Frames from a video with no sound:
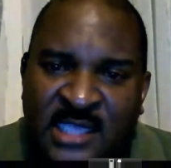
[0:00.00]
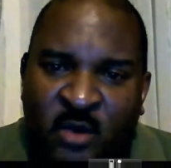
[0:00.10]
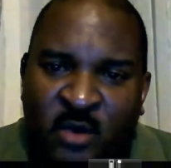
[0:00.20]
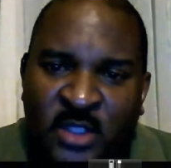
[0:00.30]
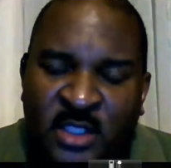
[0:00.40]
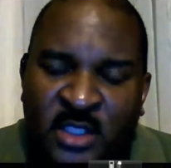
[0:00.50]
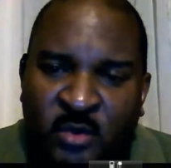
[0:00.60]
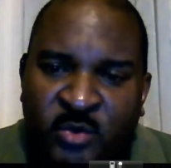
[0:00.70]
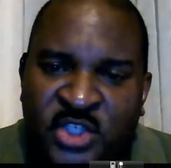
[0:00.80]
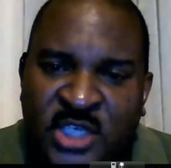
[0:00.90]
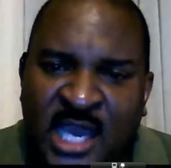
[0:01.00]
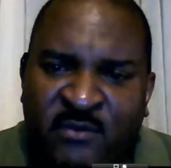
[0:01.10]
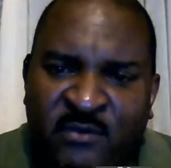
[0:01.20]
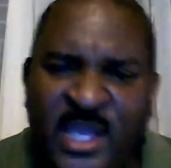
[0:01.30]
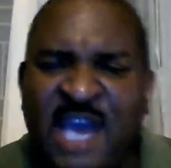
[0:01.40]
we should have.
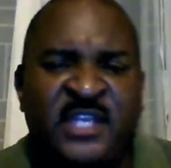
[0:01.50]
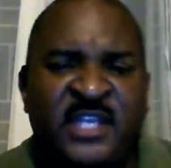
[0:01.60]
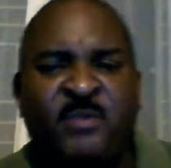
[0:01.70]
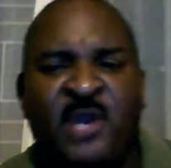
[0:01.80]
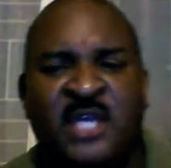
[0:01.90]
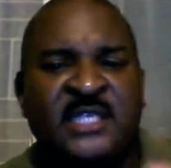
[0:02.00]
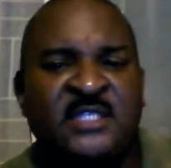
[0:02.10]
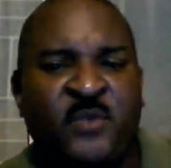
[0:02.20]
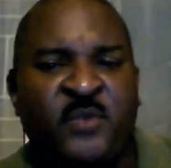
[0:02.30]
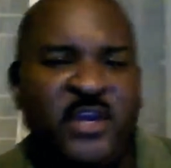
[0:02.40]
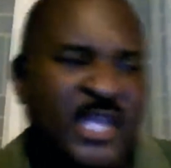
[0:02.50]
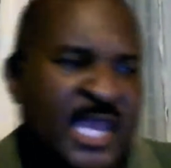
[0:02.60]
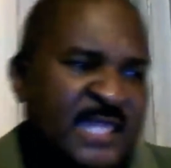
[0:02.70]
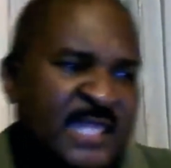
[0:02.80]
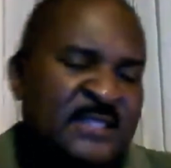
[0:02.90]
We have this process where,
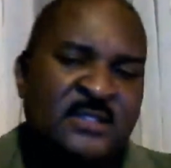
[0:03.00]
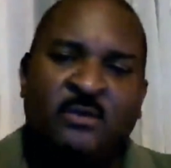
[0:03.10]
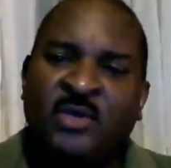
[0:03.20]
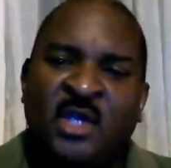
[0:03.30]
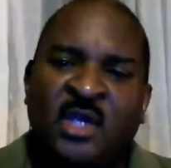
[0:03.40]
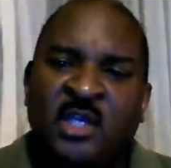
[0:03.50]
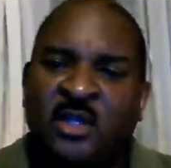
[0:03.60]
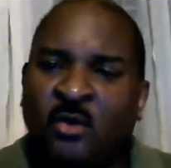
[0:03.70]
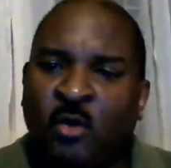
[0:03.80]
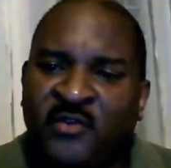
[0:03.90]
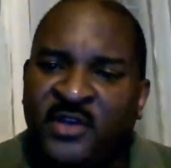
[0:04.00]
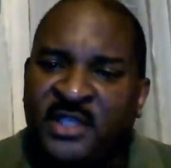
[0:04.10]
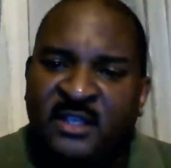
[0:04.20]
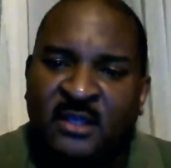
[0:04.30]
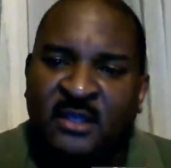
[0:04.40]
yes, so over
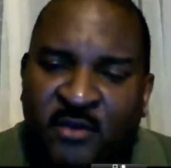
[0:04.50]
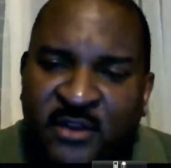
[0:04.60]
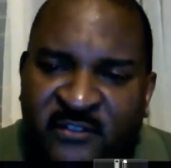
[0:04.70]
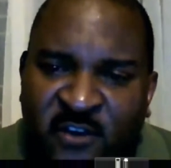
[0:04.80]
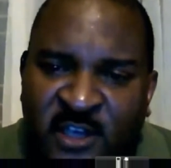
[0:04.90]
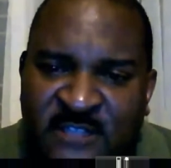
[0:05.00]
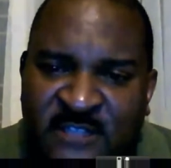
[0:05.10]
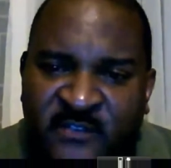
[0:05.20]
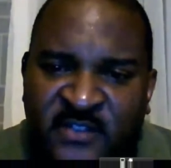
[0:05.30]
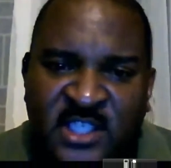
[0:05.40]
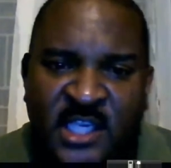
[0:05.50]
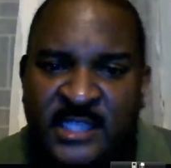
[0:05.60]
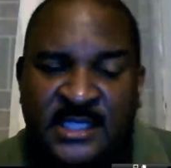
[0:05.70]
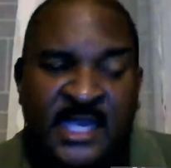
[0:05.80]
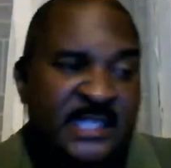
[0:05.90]
the 40, 50
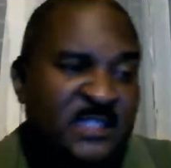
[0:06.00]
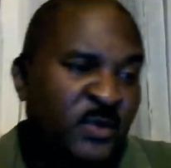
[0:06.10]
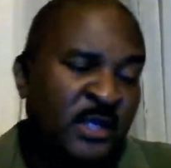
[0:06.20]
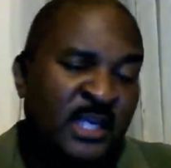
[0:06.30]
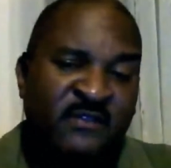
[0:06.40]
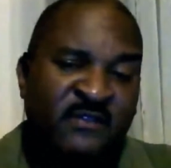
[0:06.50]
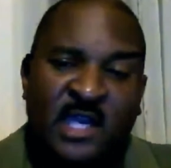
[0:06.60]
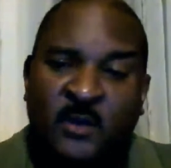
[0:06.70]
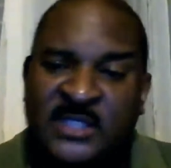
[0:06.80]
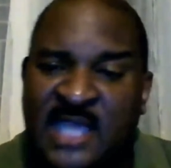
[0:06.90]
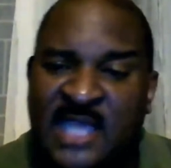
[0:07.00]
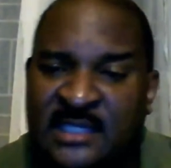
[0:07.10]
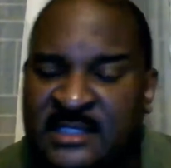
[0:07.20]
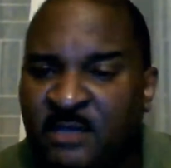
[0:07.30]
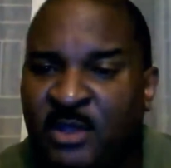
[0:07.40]
years, yes, we are giving house
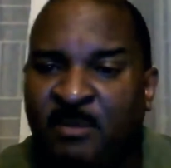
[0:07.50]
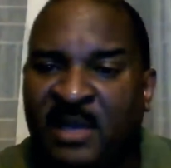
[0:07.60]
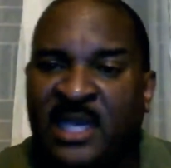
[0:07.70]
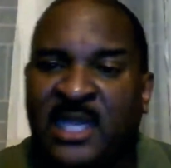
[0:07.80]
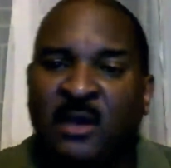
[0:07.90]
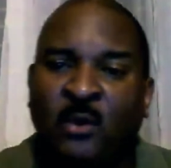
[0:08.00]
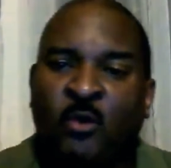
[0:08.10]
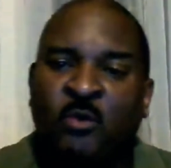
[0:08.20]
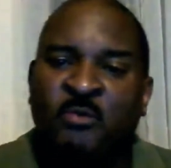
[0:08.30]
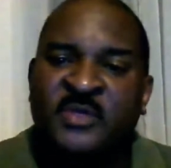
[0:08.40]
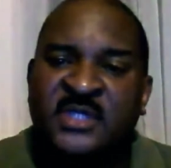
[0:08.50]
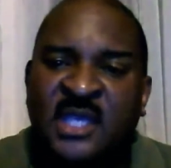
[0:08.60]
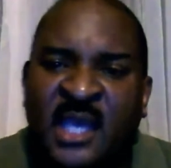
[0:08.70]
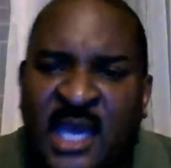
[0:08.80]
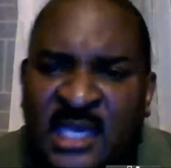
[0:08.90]
lots and we are building homes
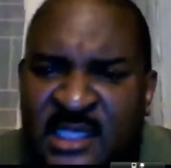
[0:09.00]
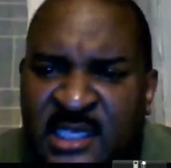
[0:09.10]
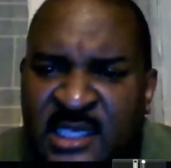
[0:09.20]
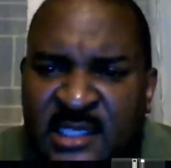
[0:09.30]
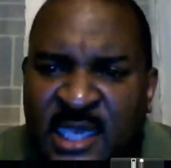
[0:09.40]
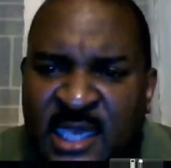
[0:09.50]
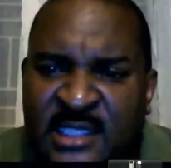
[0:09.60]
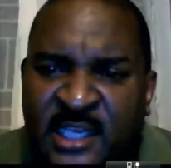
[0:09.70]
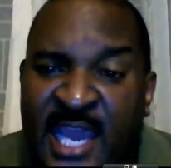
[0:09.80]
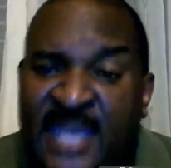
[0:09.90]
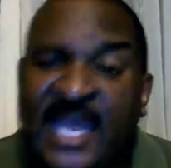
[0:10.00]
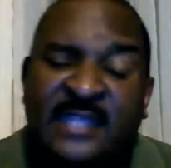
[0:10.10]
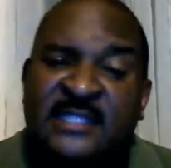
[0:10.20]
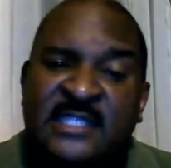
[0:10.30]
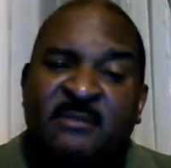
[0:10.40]
and this and that and the other. I'd like
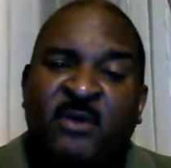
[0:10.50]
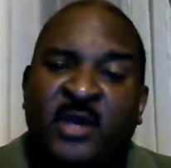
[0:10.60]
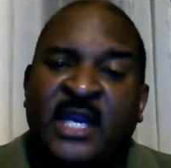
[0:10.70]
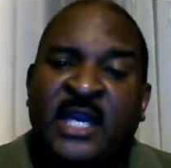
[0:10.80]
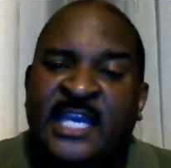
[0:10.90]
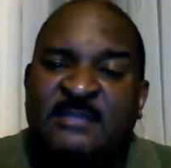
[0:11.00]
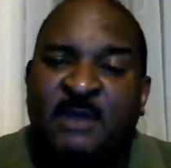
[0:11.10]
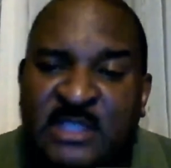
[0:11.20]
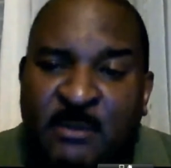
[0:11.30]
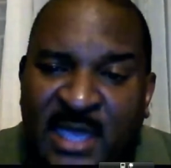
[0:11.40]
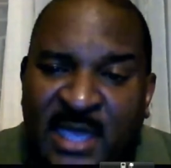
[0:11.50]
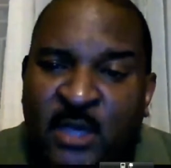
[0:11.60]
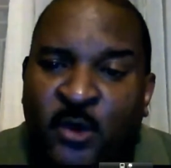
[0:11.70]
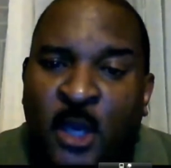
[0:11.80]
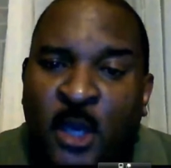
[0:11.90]
to see more Guyanese be able to build their
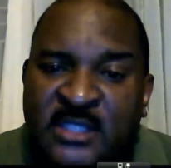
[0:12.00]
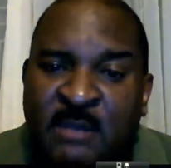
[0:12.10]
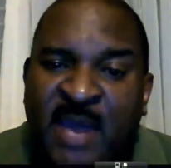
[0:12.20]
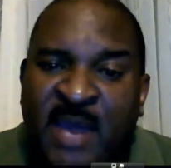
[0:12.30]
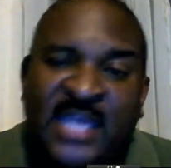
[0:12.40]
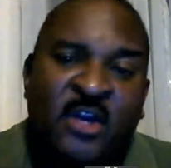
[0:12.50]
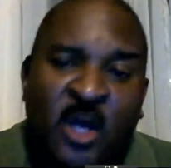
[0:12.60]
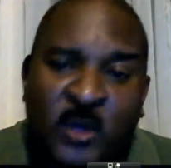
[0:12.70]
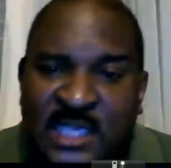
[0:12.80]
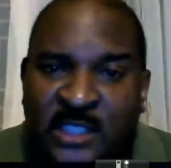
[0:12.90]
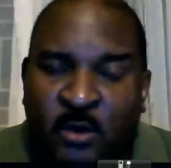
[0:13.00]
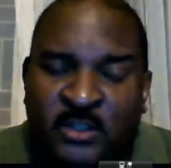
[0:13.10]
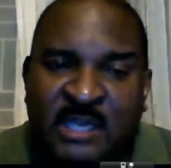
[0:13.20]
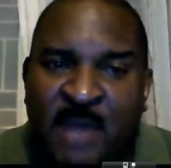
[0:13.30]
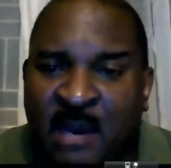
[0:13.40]
own house and buy their own house lot, go to
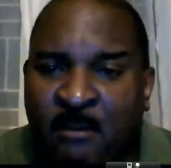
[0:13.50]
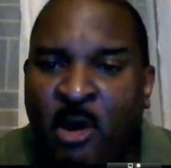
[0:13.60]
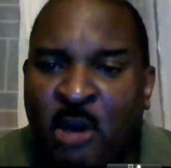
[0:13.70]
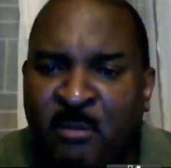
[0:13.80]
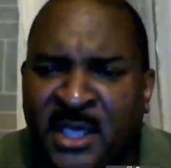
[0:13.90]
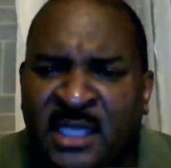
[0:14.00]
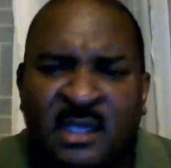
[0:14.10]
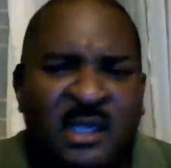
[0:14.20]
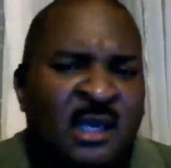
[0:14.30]
the bank, borrow money,